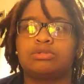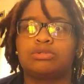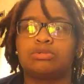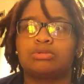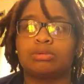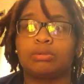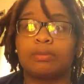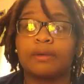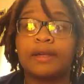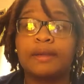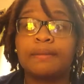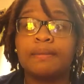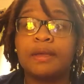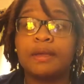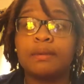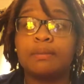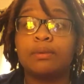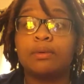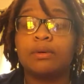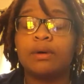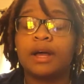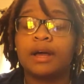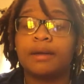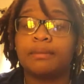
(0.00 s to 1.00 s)
3
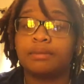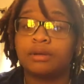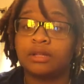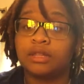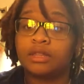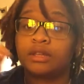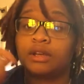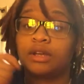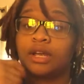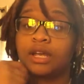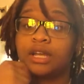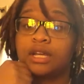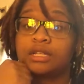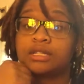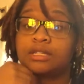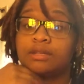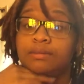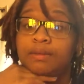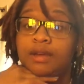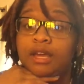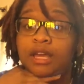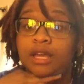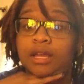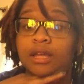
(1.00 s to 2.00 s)
people had put their hands
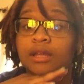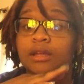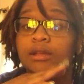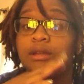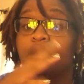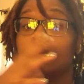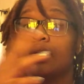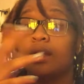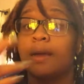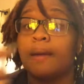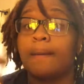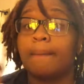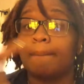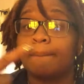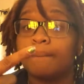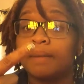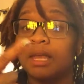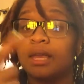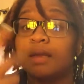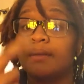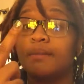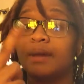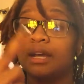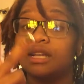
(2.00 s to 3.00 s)
on my head.
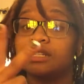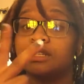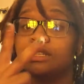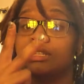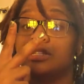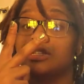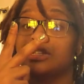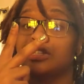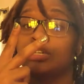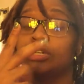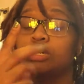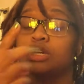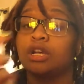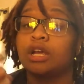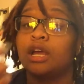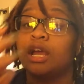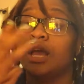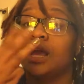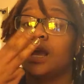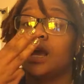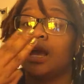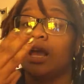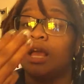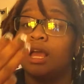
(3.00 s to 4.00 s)
Me, my sister,
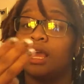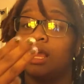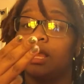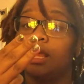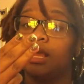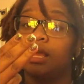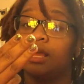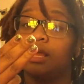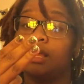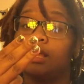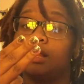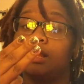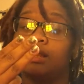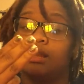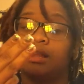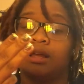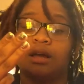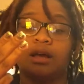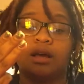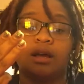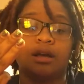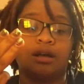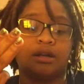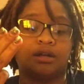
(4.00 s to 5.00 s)
and
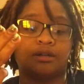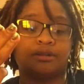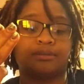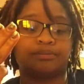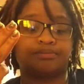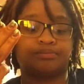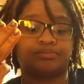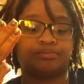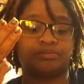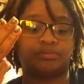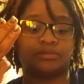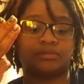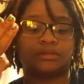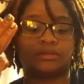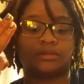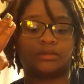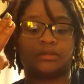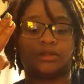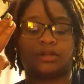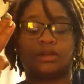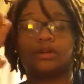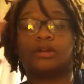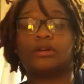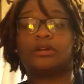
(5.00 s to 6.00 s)

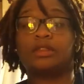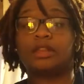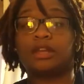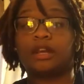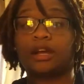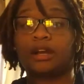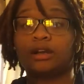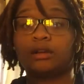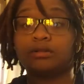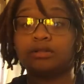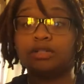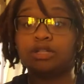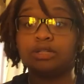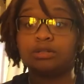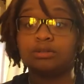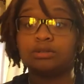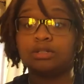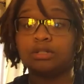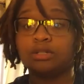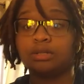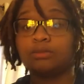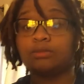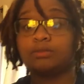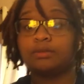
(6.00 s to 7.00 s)
the girl that I go to
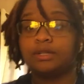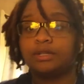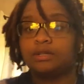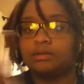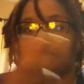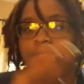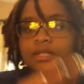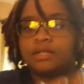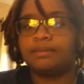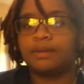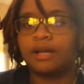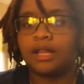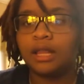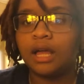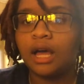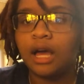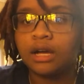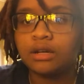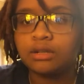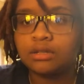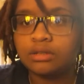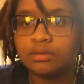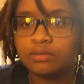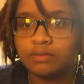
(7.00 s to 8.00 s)
retwist my
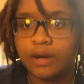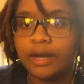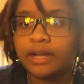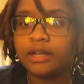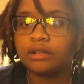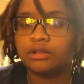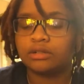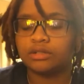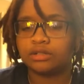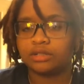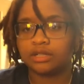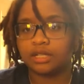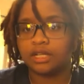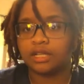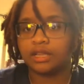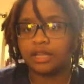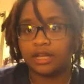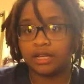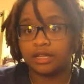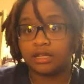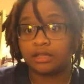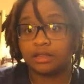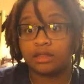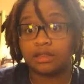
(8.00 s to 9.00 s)
locks regularly.
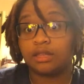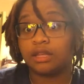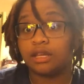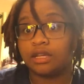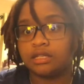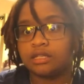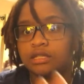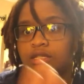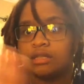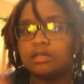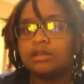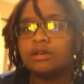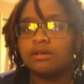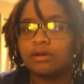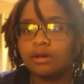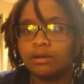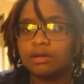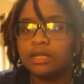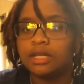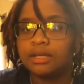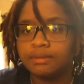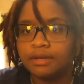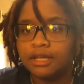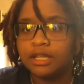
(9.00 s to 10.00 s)
Like, it's still
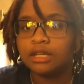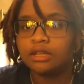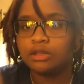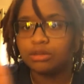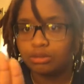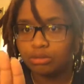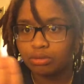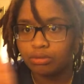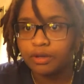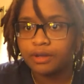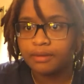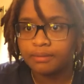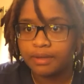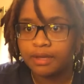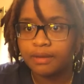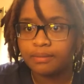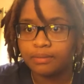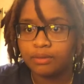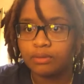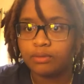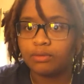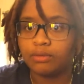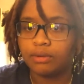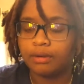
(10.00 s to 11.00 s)
only been 3
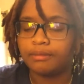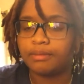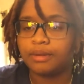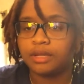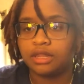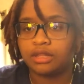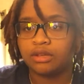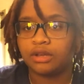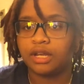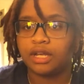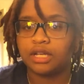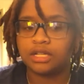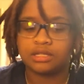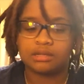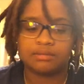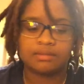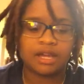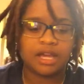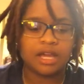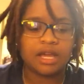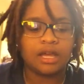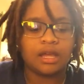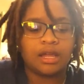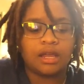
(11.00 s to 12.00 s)
people who have put their hands on
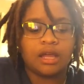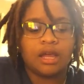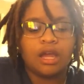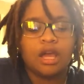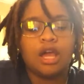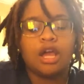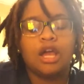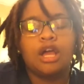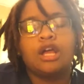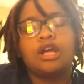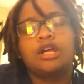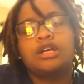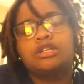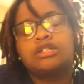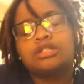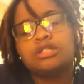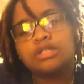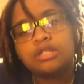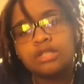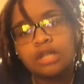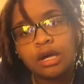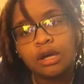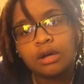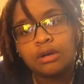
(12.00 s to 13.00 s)
my head.
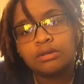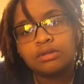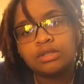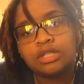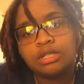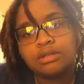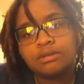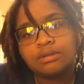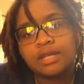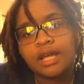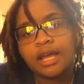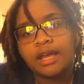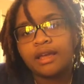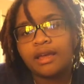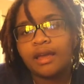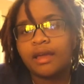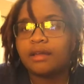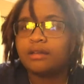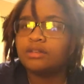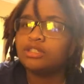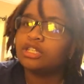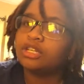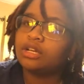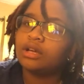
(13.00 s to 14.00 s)
So she was like, yeah,
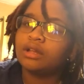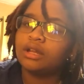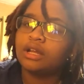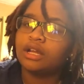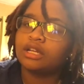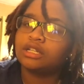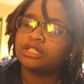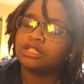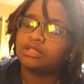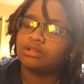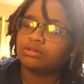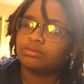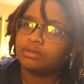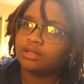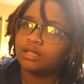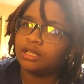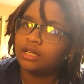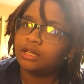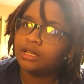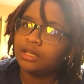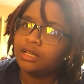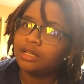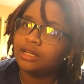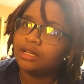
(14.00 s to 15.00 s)
you should go to her. She's really
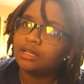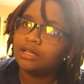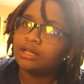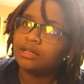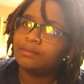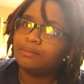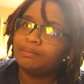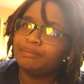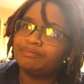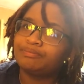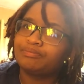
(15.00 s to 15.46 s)
good.